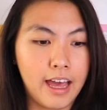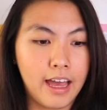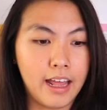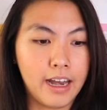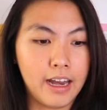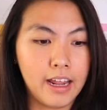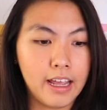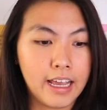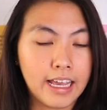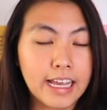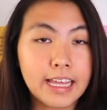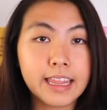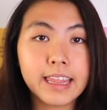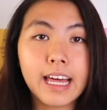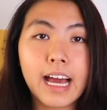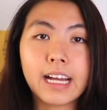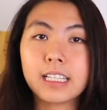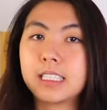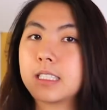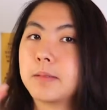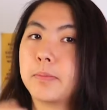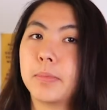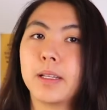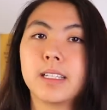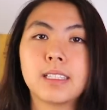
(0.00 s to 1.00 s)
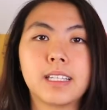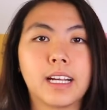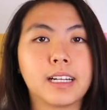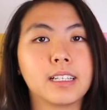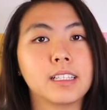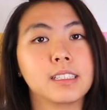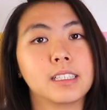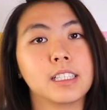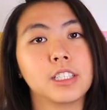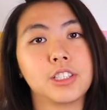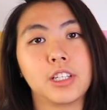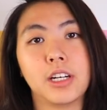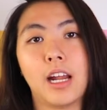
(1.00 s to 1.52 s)
and in that split second
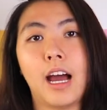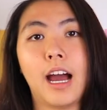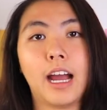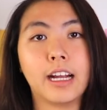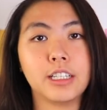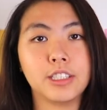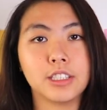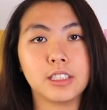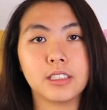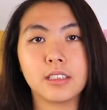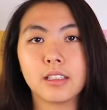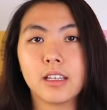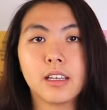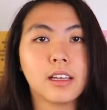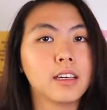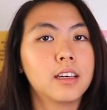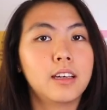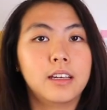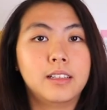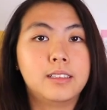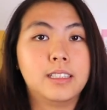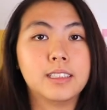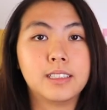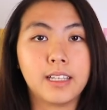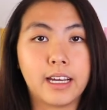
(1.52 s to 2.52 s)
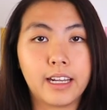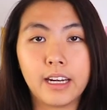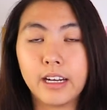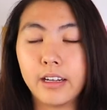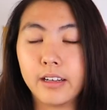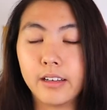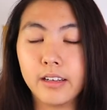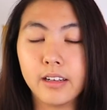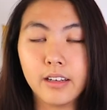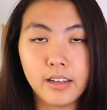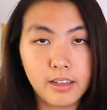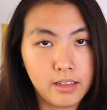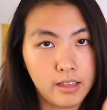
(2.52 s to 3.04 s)
decision I just decided
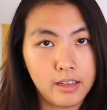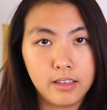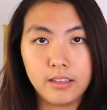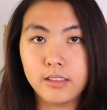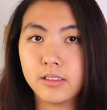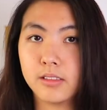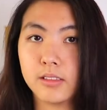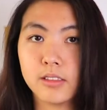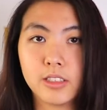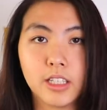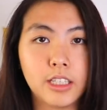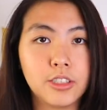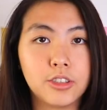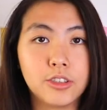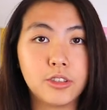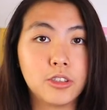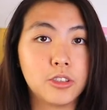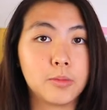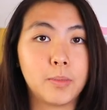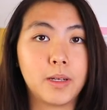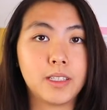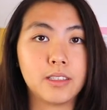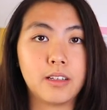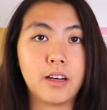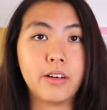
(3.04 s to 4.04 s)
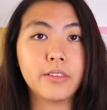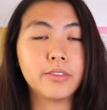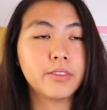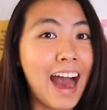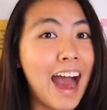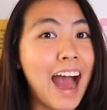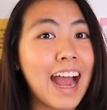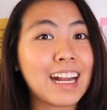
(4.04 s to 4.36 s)
to introduce myself.